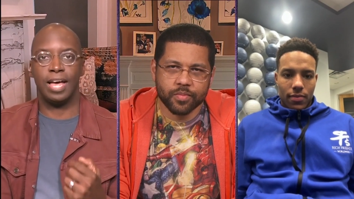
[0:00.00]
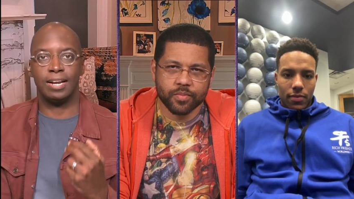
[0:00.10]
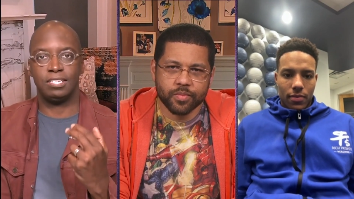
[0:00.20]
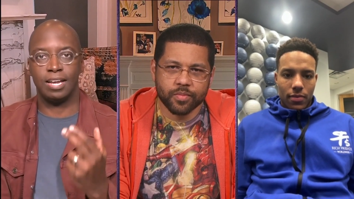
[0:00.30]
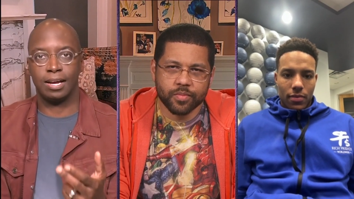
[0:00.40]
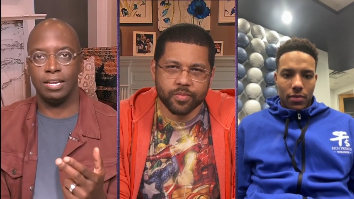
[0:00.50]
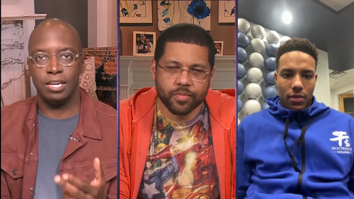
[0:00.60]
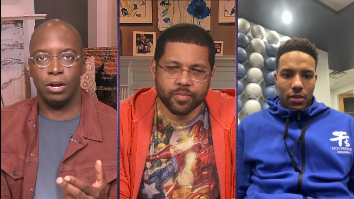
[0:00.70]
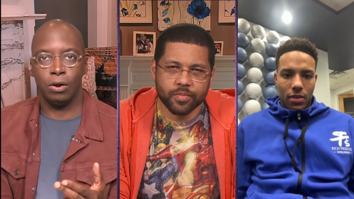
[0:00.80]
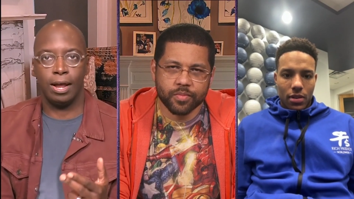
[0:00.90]
Speaker 1: second
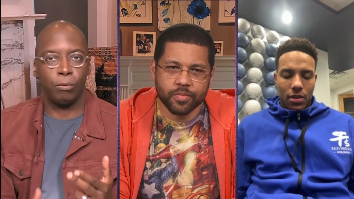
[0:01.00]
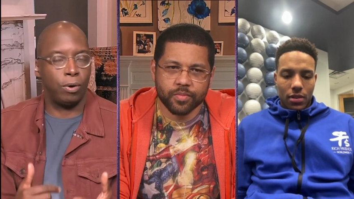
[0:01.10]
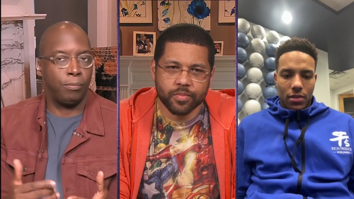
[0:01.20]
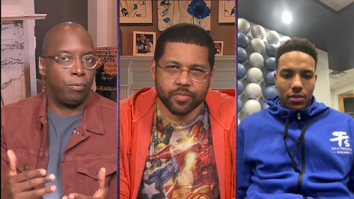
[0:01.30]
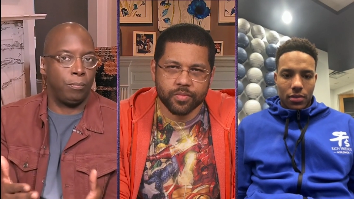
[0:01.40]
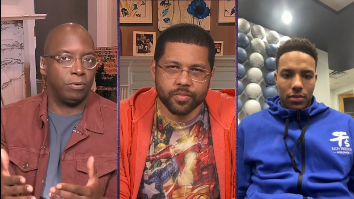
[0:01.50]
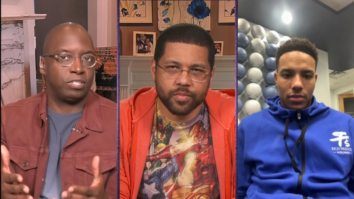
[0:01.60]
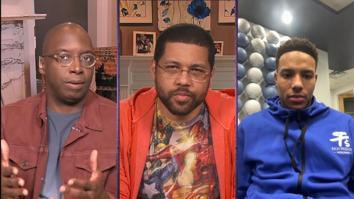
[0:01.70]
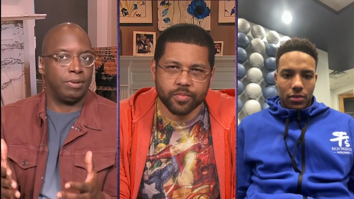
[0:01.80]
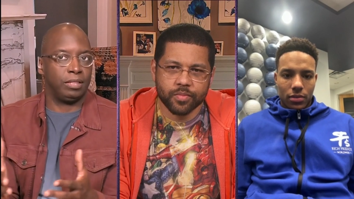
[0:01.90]
year? Like, what what were some
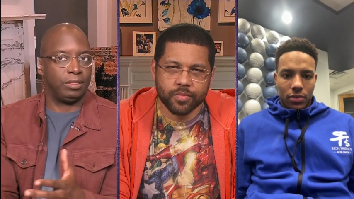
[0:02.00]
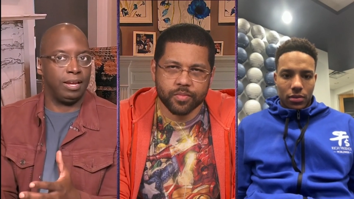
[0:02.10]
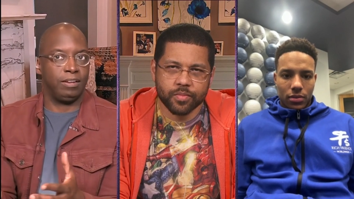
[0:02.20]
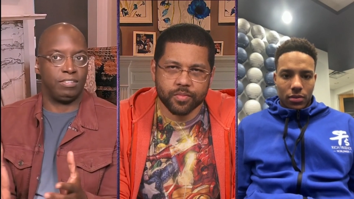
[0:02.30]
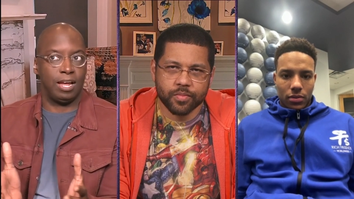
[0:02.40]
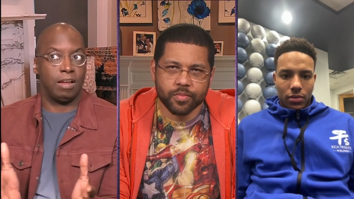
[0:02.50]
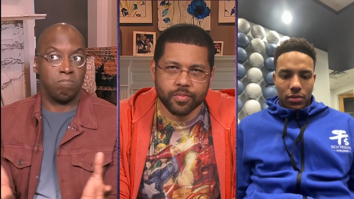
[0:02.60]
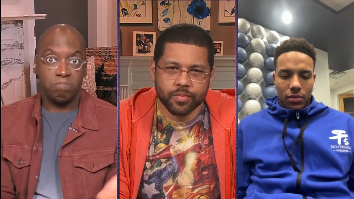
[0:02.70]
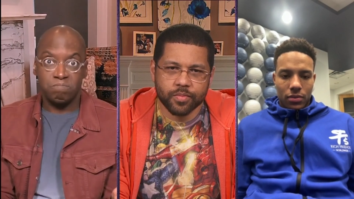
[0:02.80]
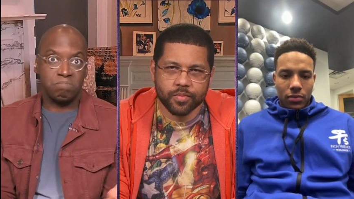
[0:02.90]
of the things that
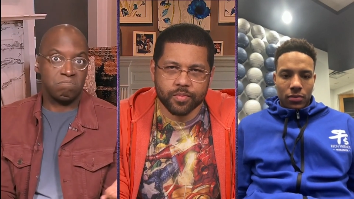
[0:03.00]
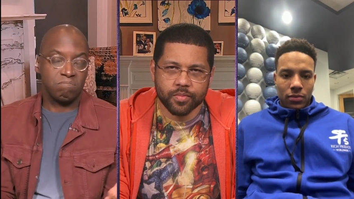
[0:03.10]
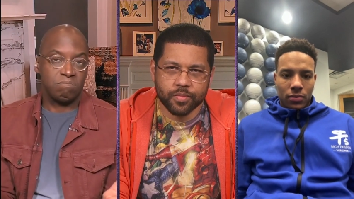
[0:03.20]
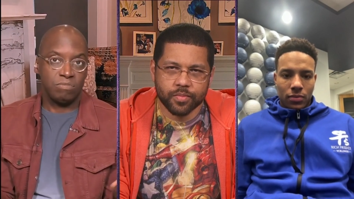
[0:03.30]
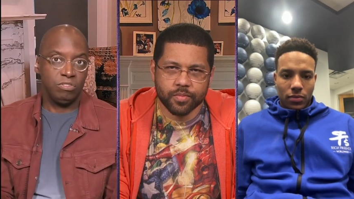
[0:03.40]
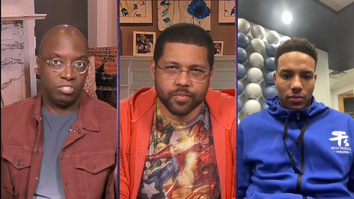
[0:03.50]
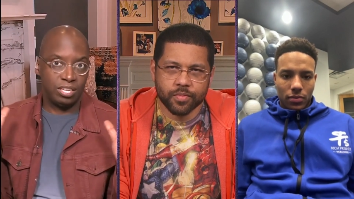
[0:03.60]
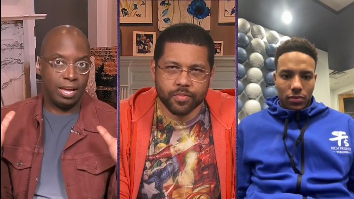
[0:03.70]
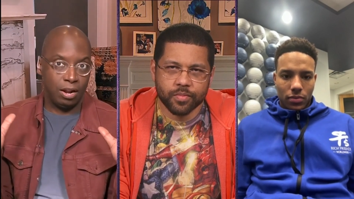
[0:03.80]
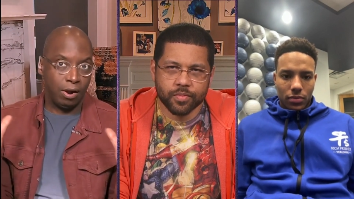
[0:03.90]
you
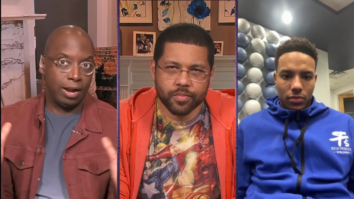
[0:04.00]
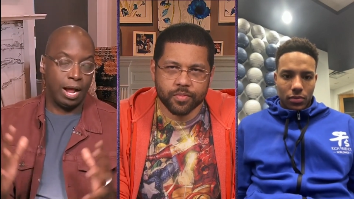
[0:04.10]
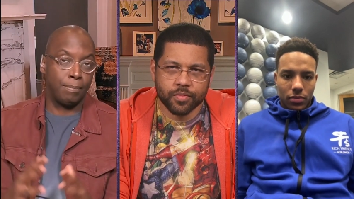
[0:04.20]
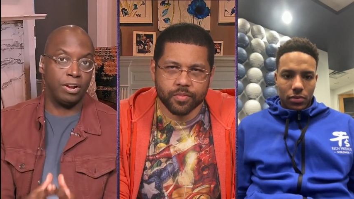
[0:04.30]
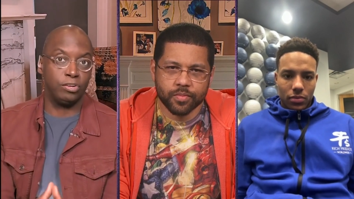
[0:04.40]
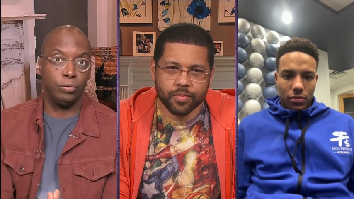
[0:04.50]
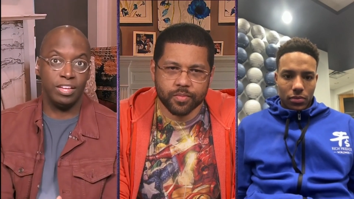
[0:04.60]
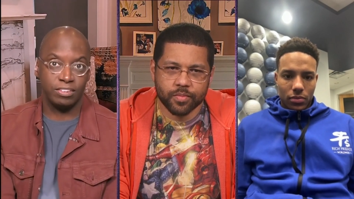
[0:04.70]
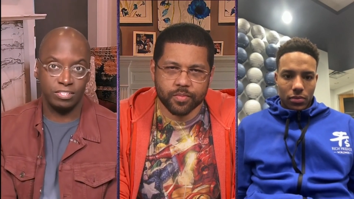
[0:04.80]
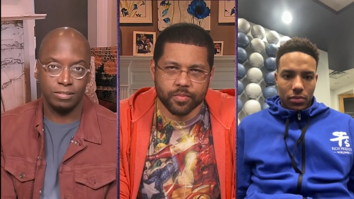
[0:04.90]
said? All right, I'm going to do
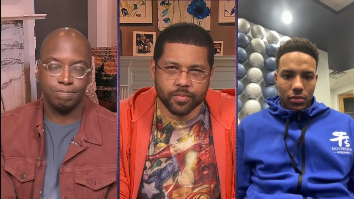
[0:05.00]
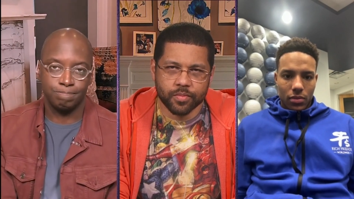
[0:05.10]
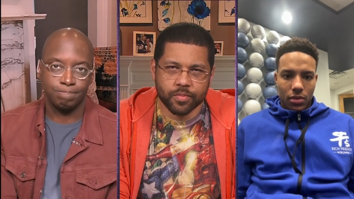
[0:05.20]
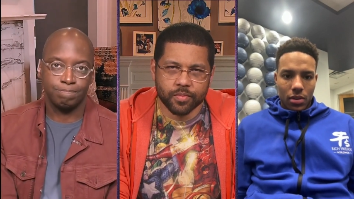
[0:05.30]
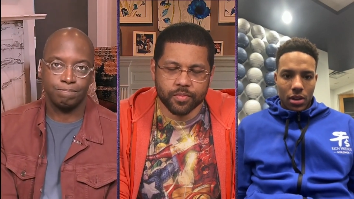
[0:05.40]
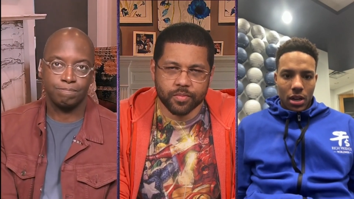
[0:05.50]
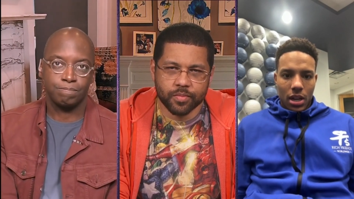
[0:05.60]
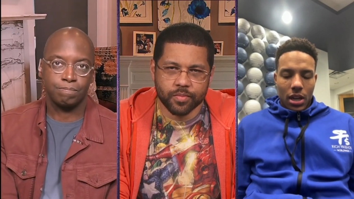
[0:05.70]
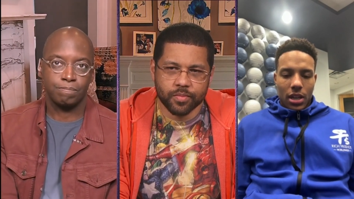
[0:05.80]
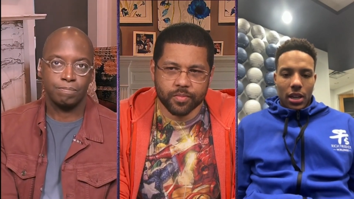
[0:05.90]
this.
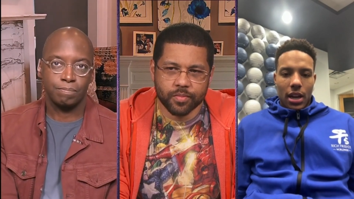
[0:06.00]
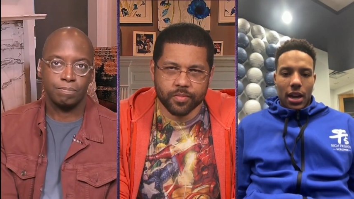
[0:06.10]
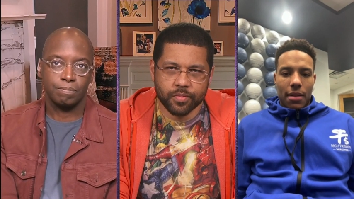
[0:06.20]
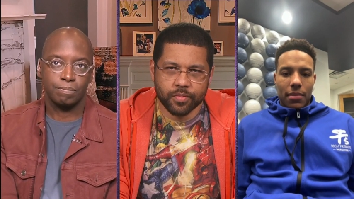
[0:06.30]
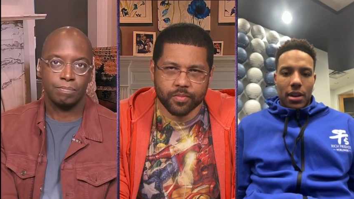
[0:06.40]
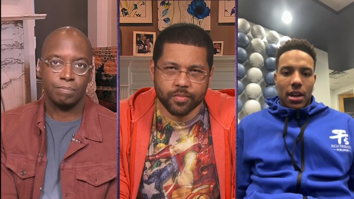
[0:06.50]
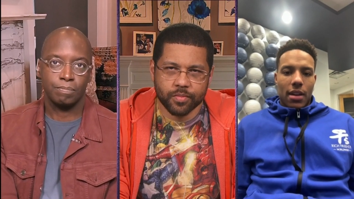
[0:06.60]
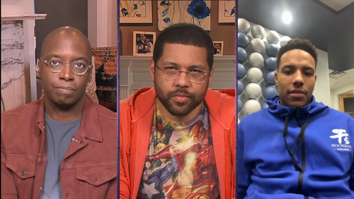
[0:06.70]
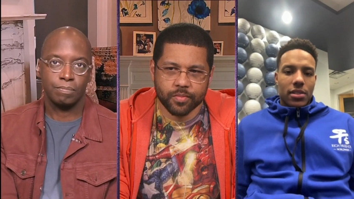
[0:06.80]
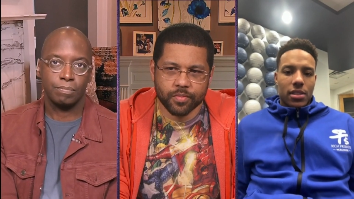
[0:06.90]
Speaker 2: Yeah, I mean,
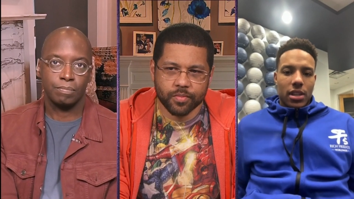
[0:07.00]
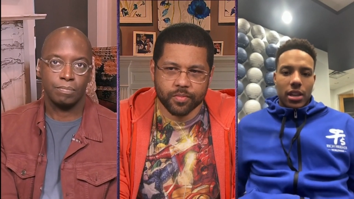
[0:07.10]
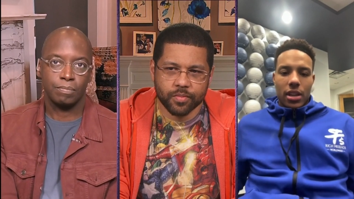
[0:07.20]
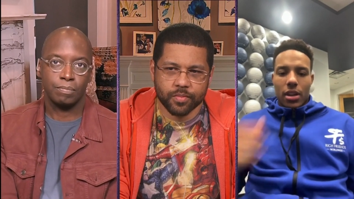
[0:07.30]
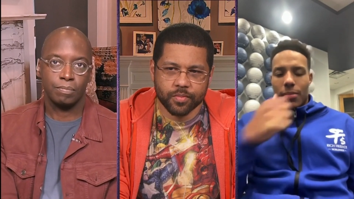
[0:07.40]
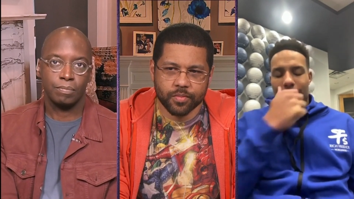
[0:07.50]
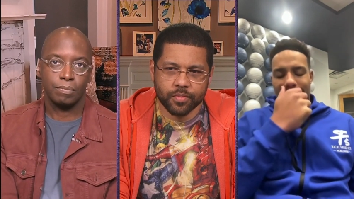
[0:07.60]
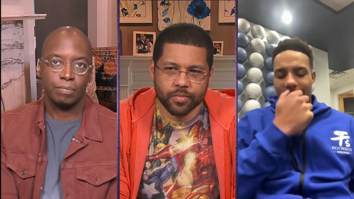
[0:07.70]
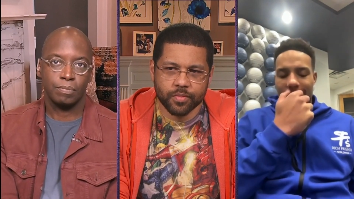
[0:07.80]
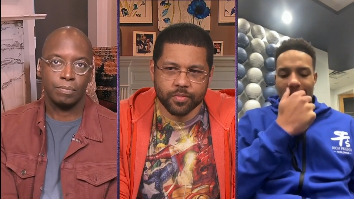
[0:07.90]
obviously, um, I
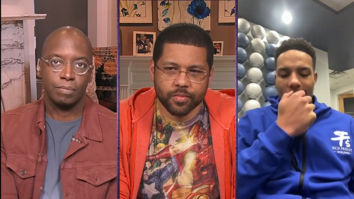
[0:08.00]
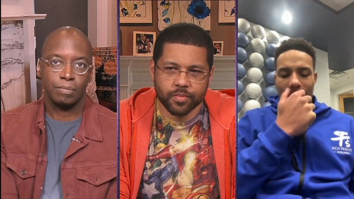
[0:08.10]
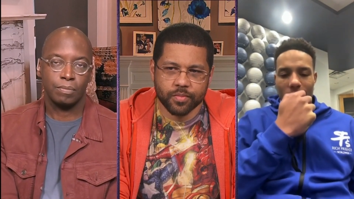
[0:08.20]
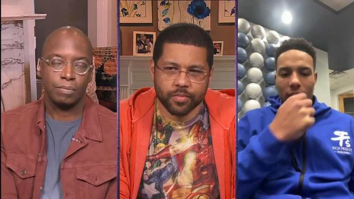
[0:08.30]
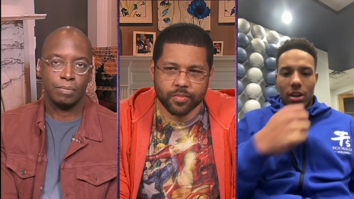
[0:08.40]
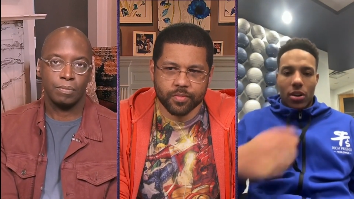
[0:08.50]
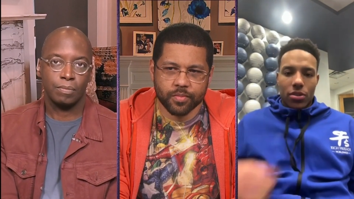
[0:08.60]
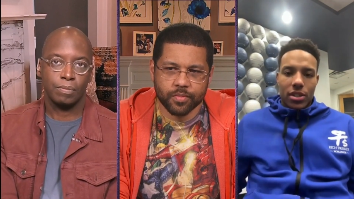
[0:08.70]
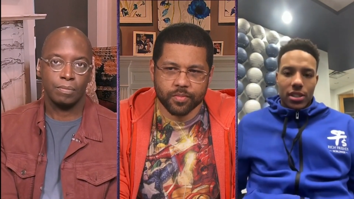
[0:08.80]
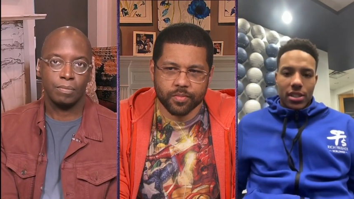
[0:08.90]
sat down with our
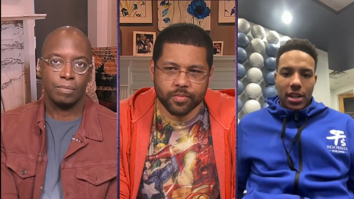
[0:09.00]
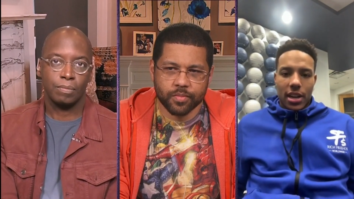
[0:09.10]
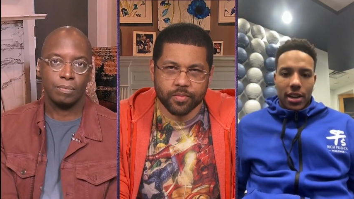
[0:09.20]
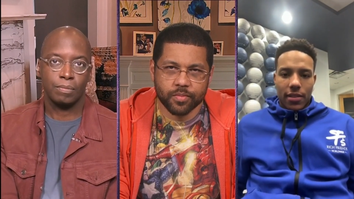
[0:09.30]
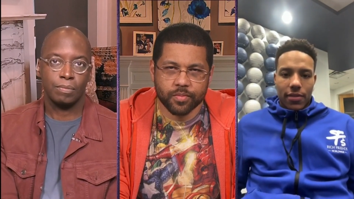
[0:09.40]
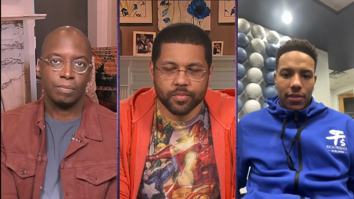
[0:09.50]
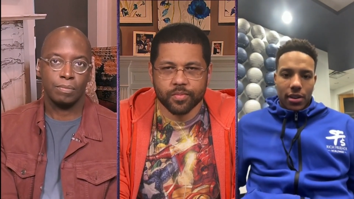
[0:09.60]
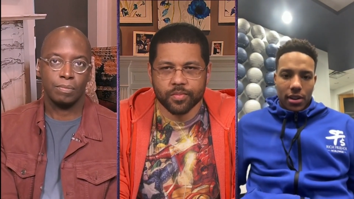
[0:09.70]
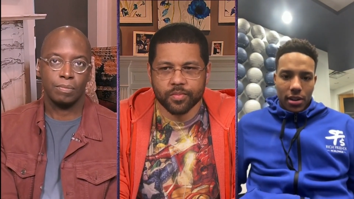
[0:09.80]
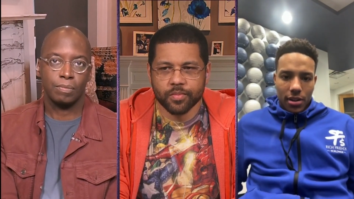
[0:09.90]
coaching staff
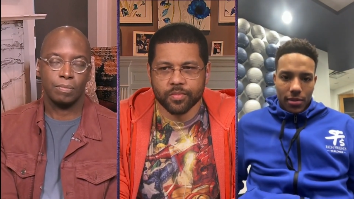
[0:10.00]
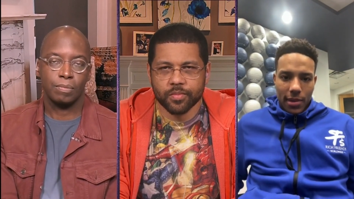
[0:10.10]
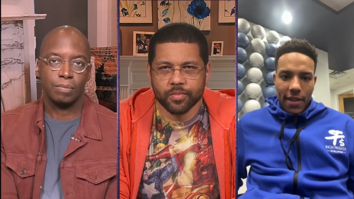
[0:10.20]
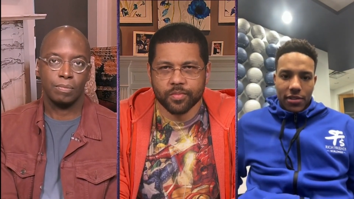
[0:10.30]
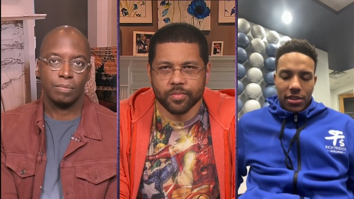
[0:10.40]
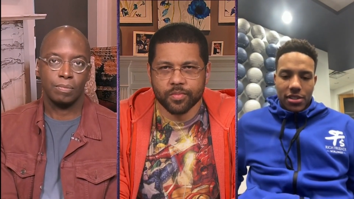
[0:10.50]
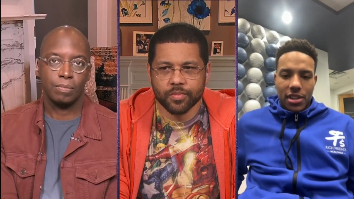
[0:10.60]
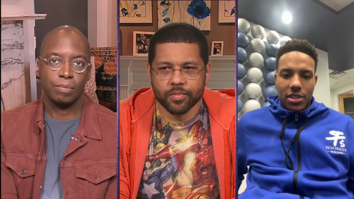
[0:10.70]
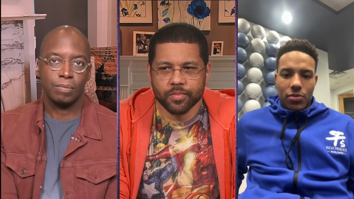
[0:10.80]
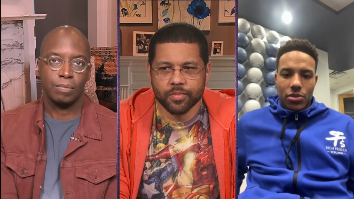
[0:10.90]
um, after the season was